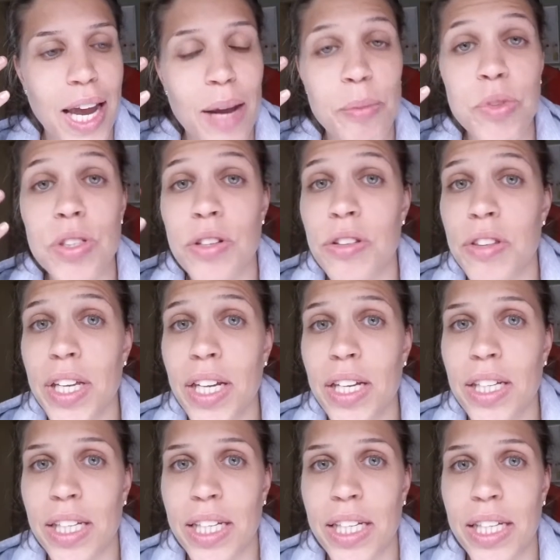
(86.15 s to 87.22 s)
able to
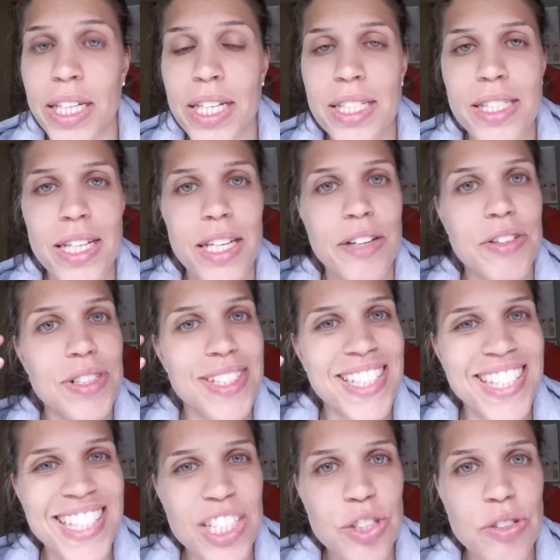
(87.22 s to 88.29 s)
think clearly is that there is
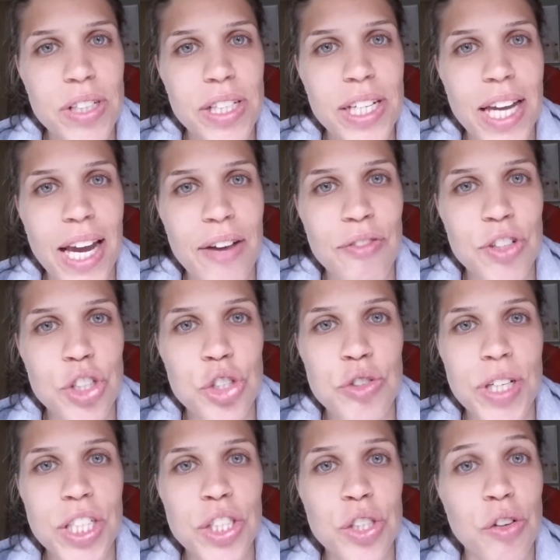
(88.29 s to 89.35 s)
literally a
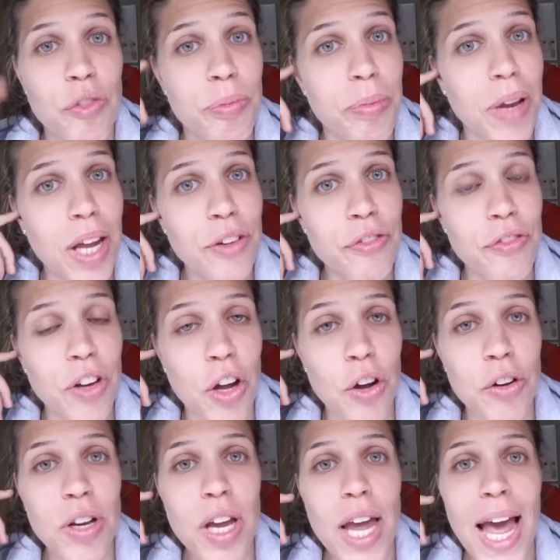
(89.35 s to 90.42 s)
restriction of blood
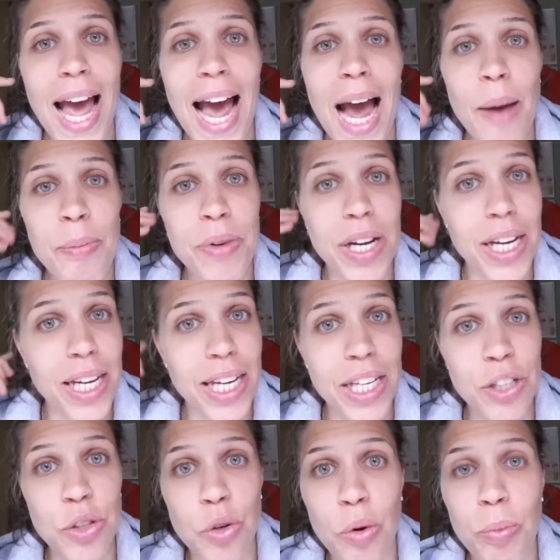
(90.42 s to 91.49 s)
flow happening
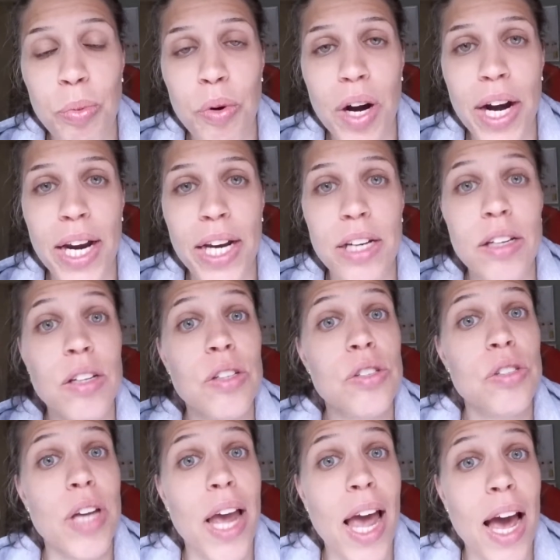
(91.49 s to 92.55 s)
in your brain.
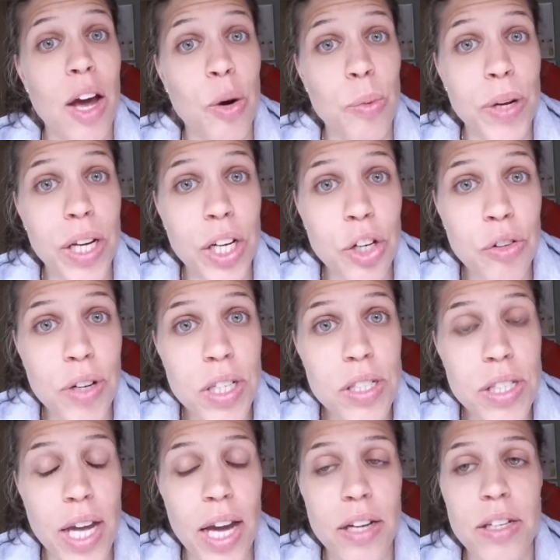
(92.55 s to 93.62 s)
So how do we
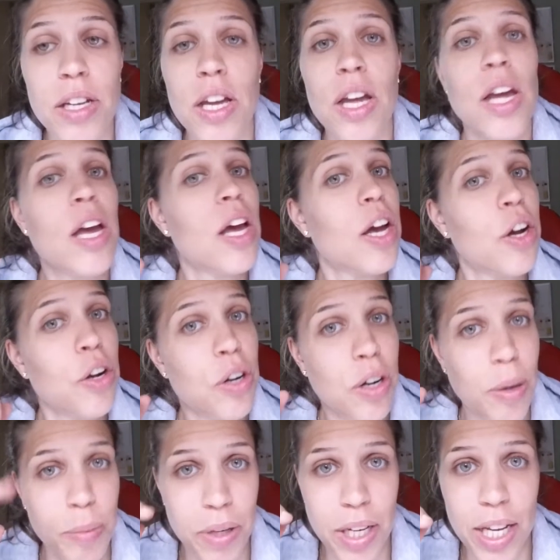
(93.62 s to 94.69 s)
increase that?
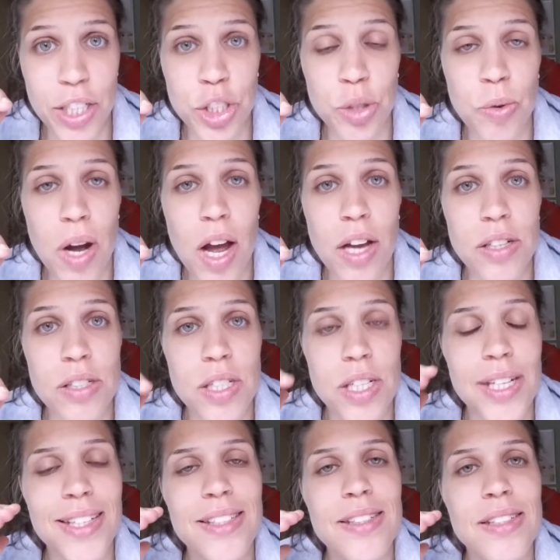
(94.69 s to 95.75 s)
I'm glad you asked.
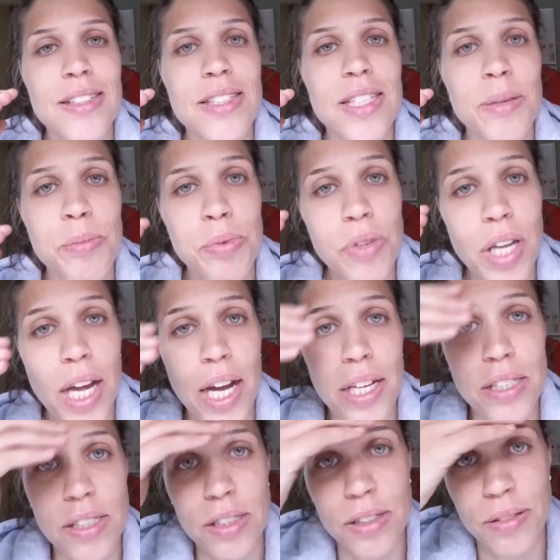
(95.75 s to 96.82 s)
It's as simple
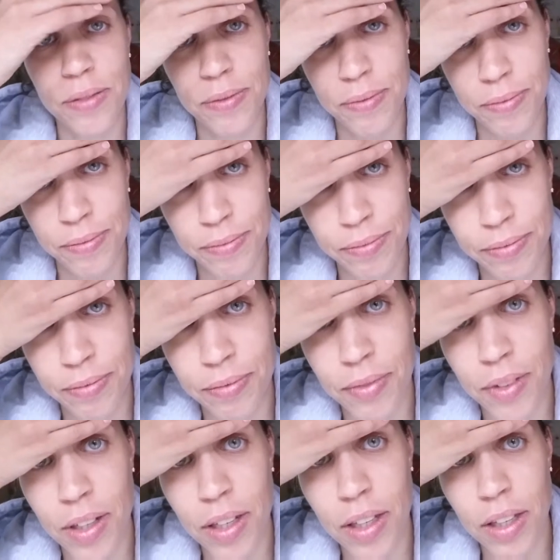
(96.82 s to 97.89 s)
as
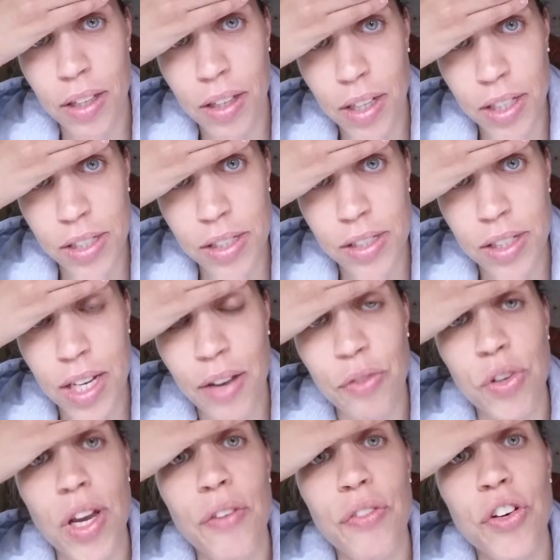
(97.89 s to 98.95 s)
this.
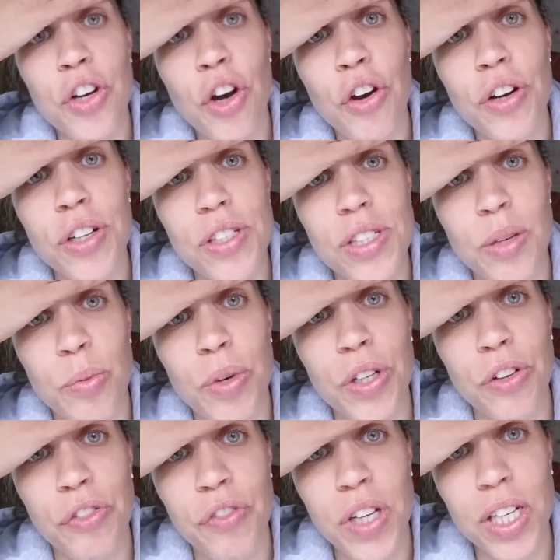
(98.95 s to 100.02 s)
You ever notice that when
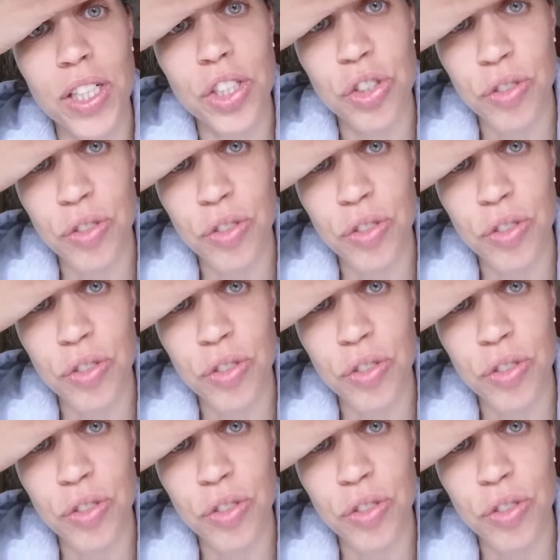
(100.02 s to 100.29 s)
you're feeling